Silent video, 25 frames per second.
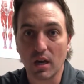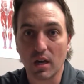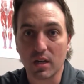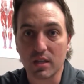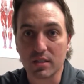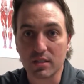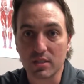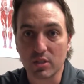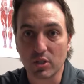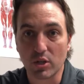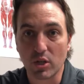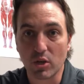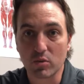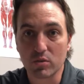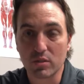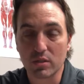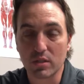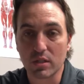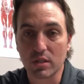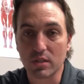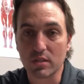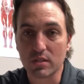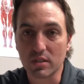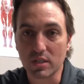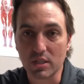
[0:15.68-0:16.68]

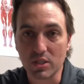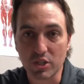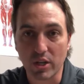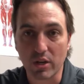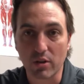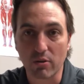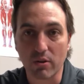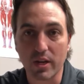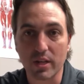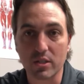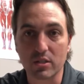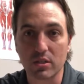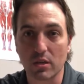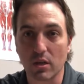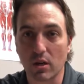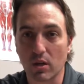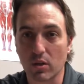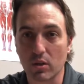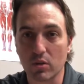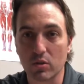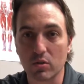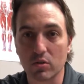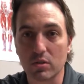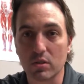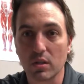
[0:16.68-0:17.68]
stenosis, degeneration, all
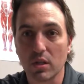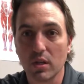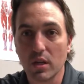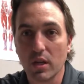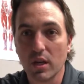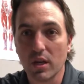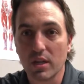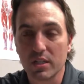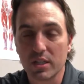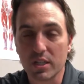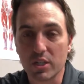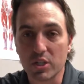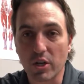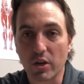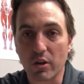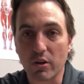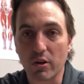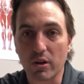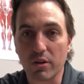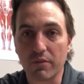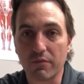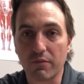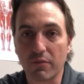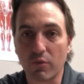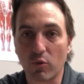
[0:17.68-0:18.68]
those
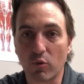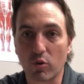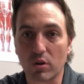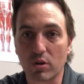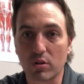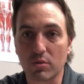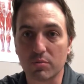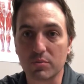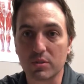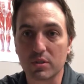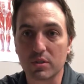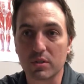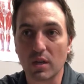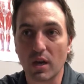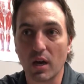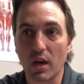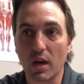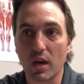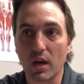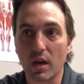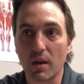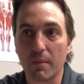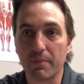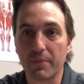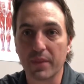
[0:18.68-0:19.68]
degenerative forms
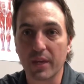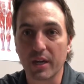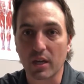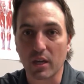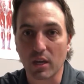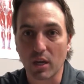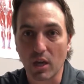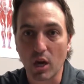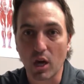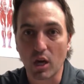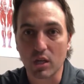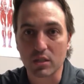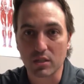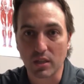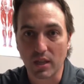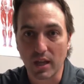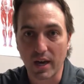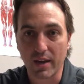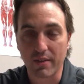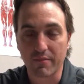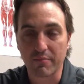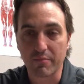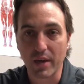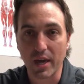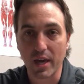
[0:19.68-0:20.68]
that can cause a
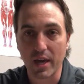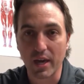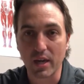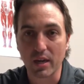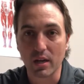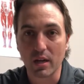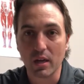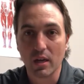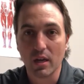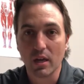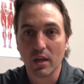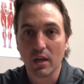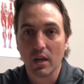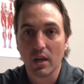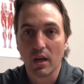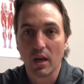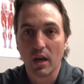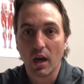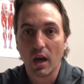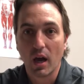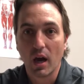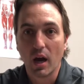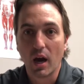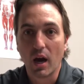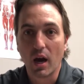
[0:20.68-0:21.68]
lot of pain.
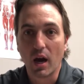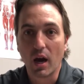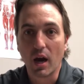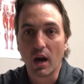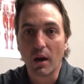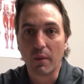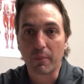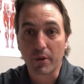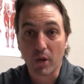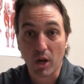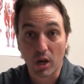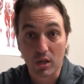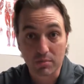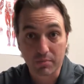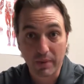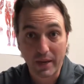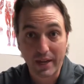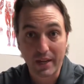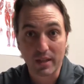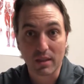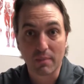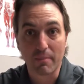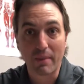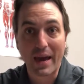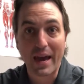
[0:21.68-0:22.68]
Cause
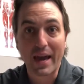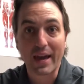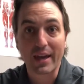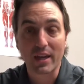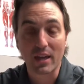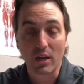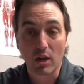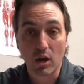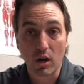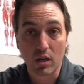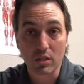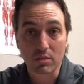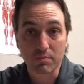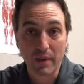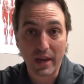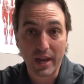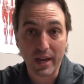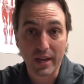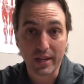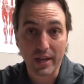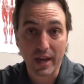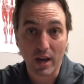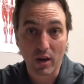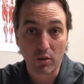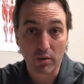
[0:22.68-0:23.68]
pain in the back and cause
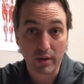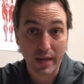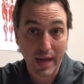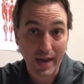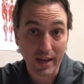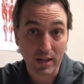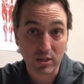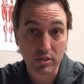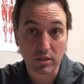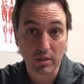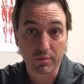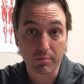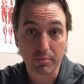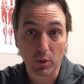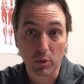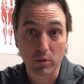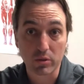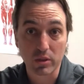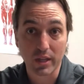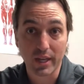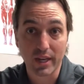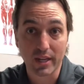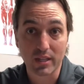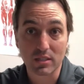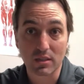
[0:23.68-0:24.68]
pain down actually
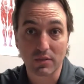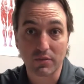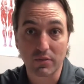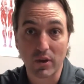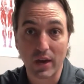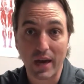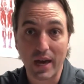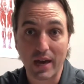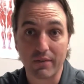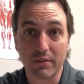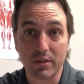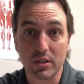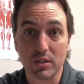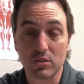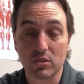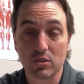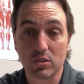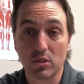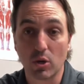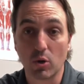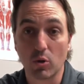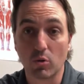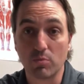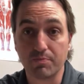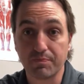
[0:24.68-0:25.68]
both legs if you have it.
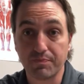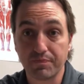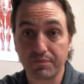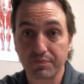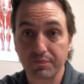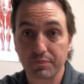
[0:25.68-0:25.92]
So